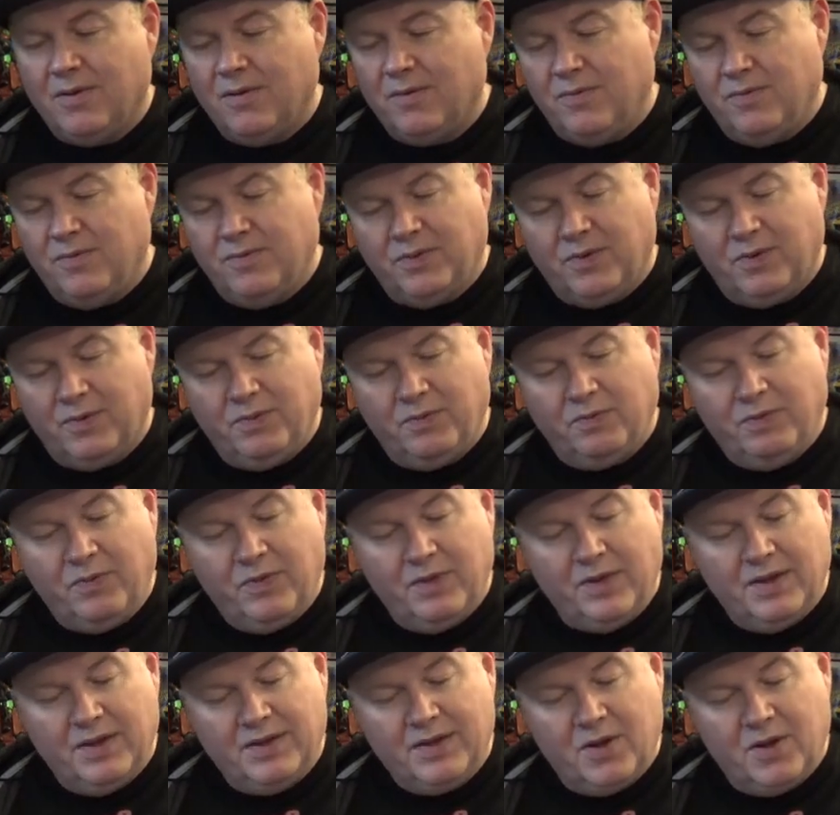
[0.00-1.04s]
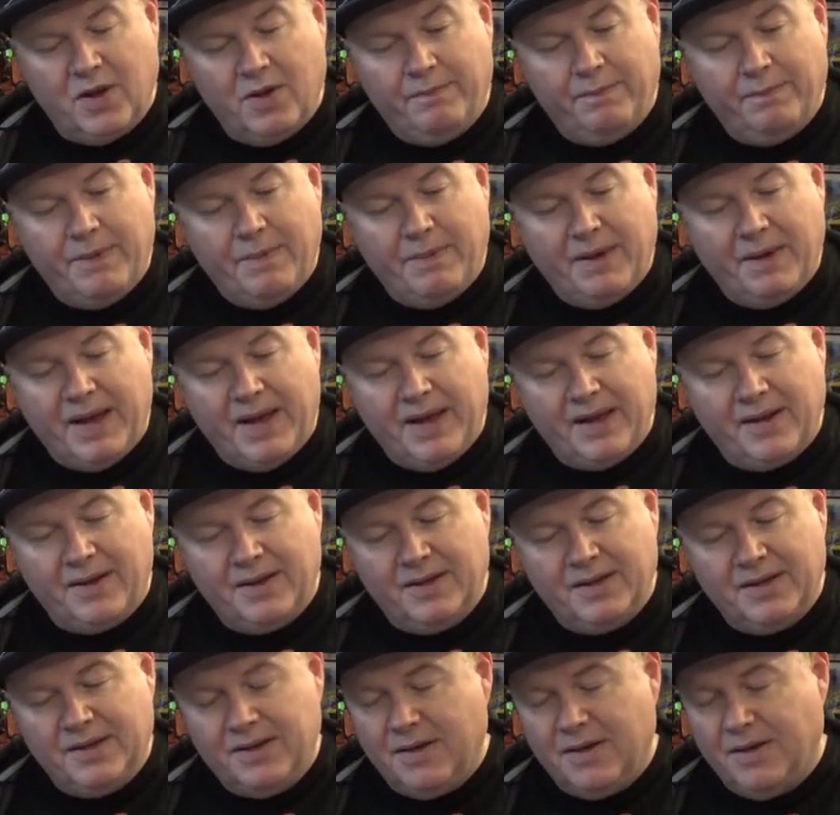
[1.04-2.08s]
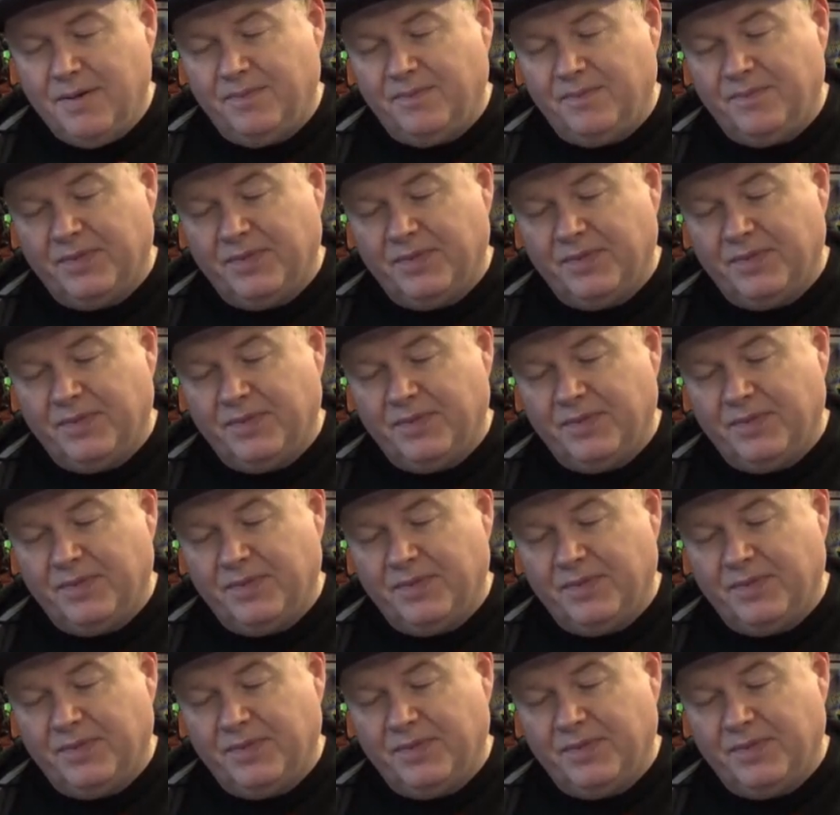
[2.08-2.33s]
or as a combi pack, I don't know.